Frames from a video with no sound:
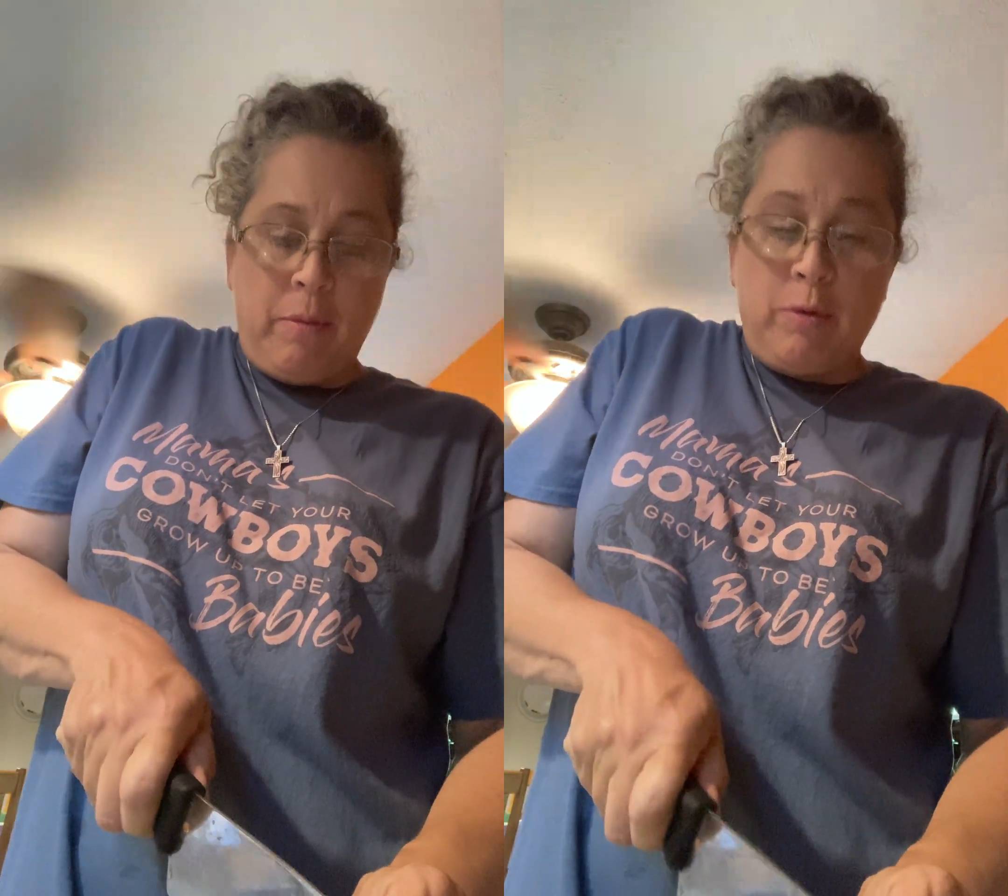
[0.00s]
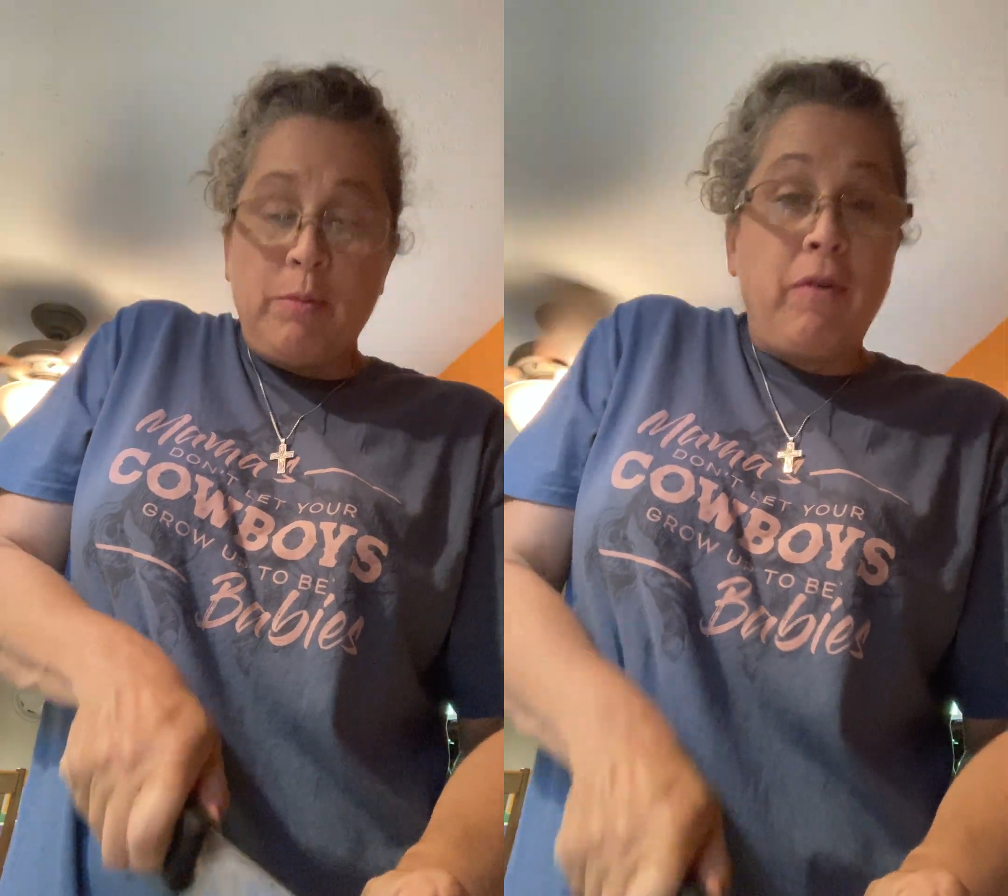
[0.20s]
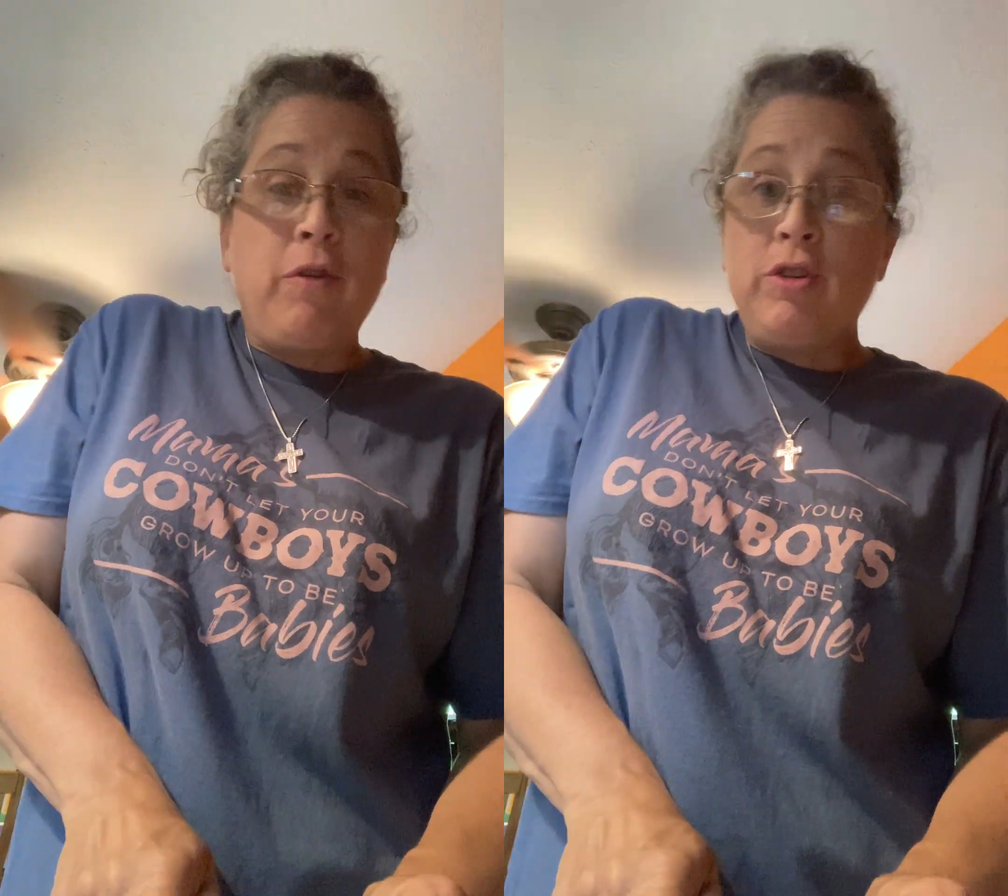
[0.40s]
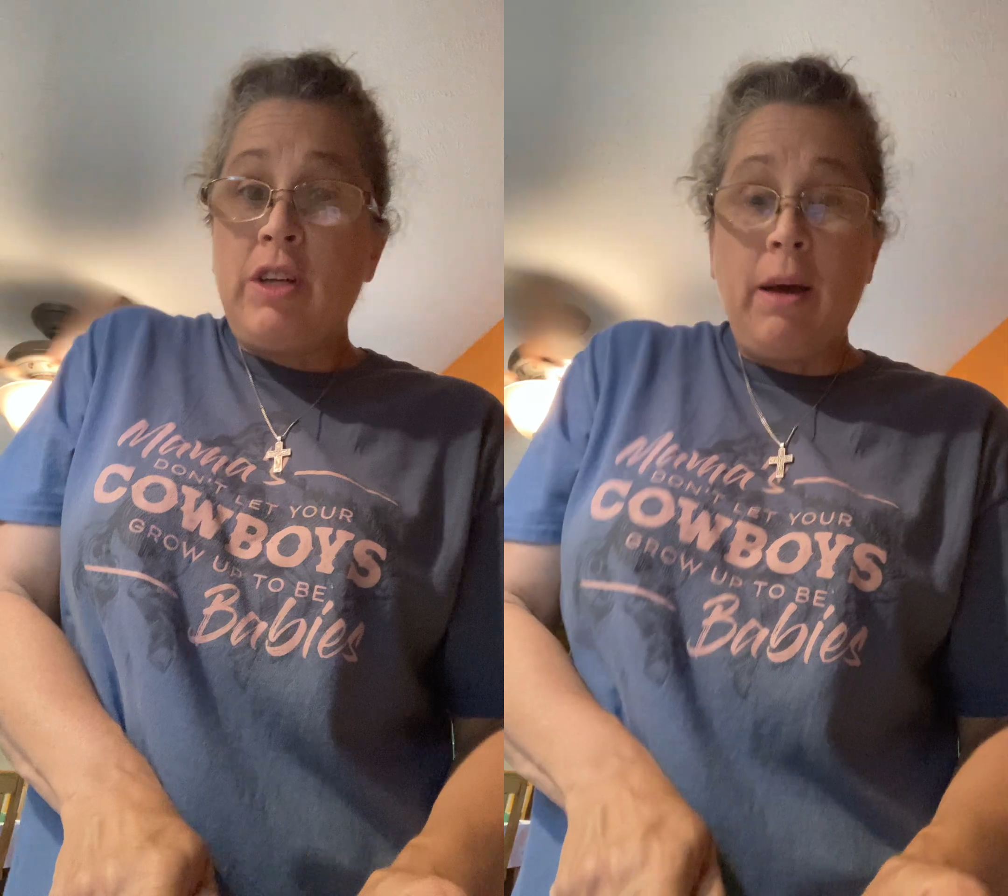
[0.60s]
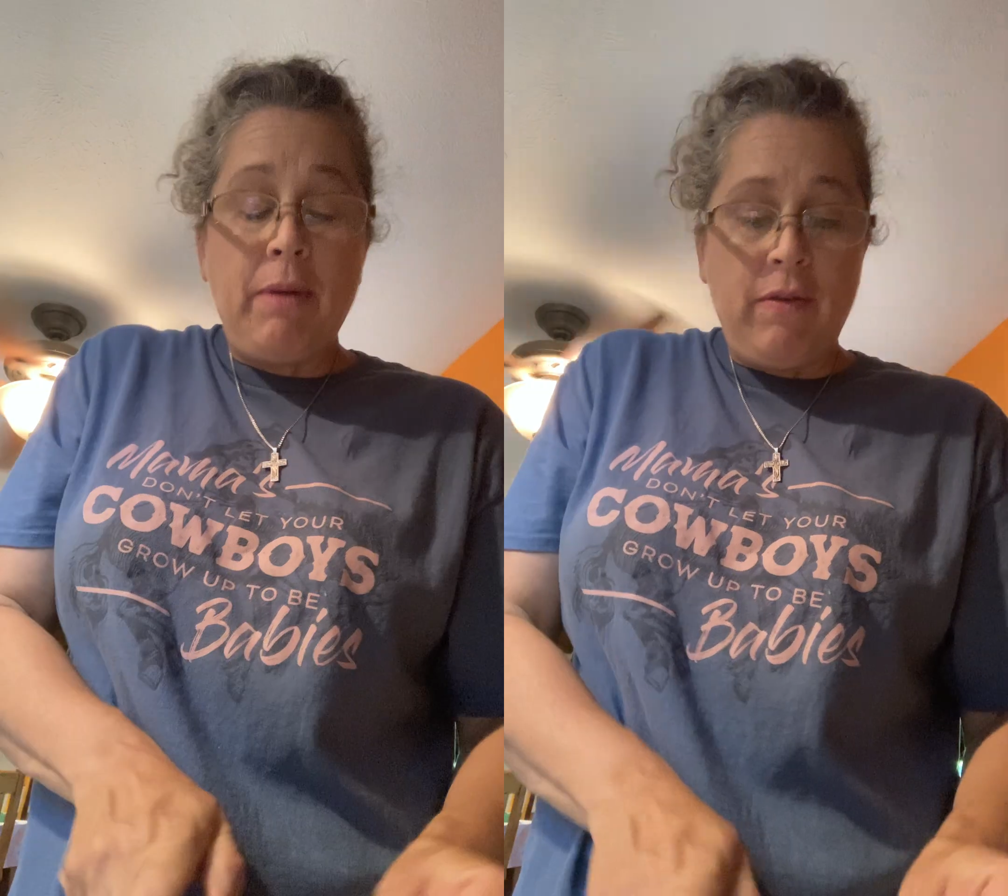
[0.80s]
It was my first
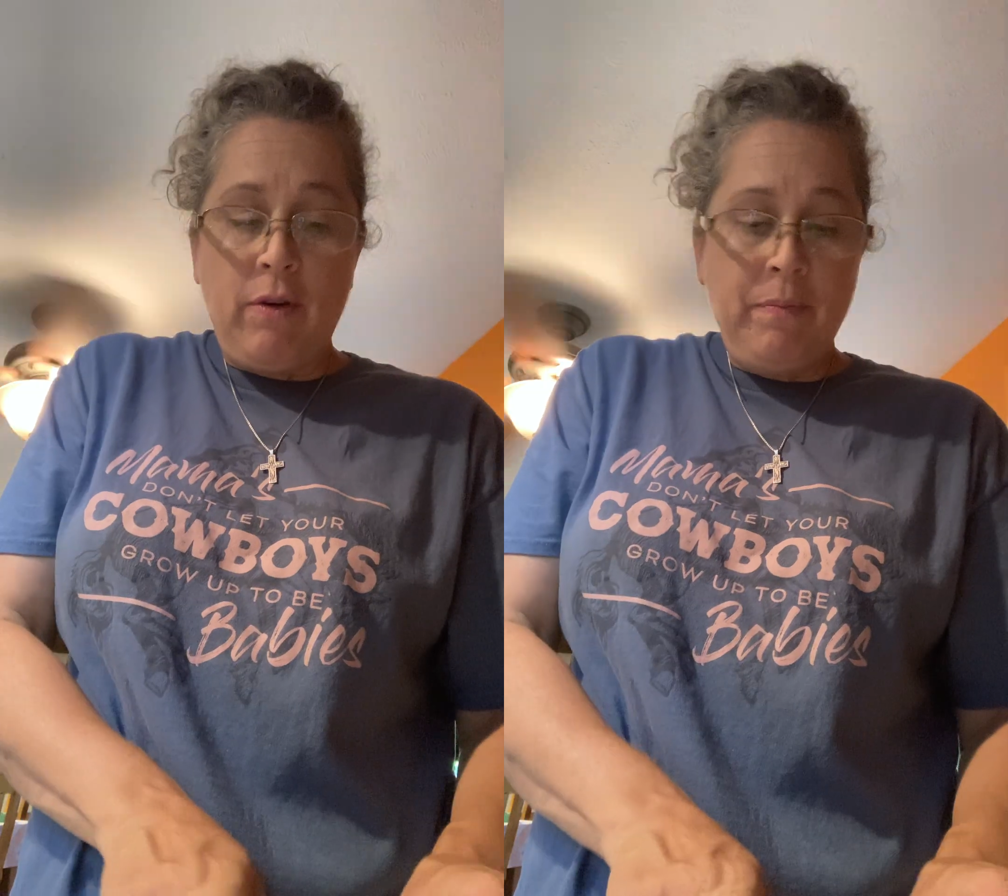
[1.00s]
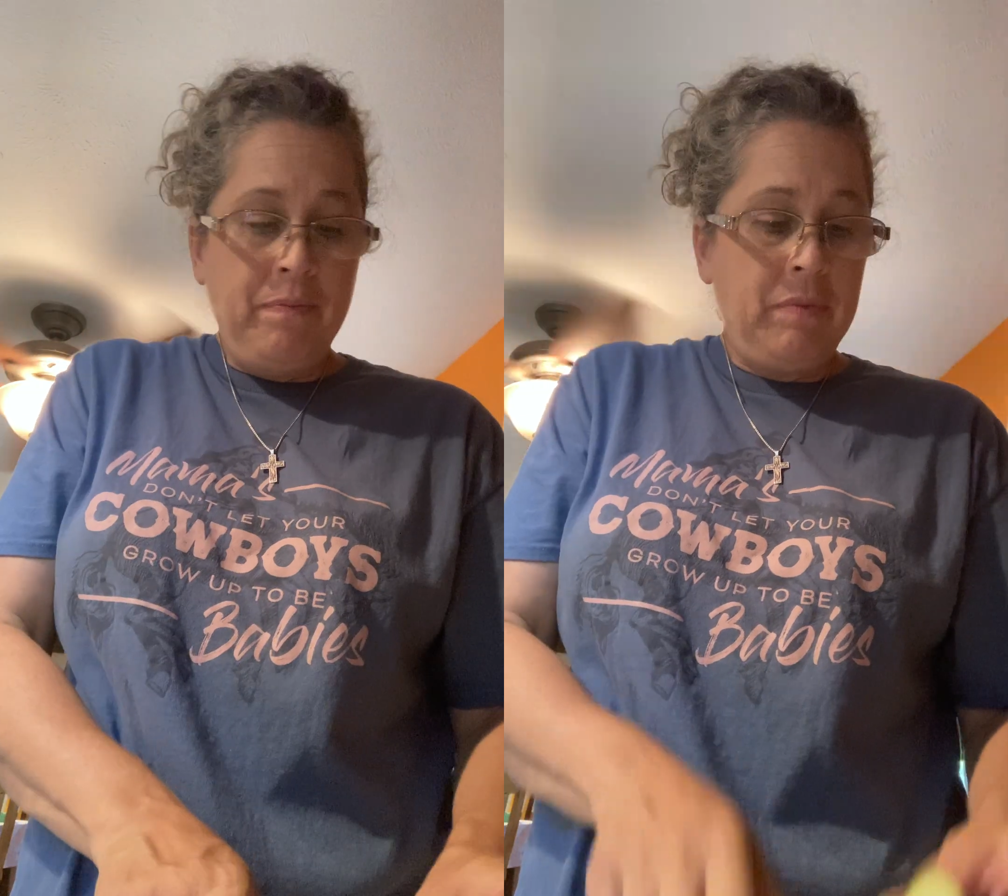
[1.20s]
time ever.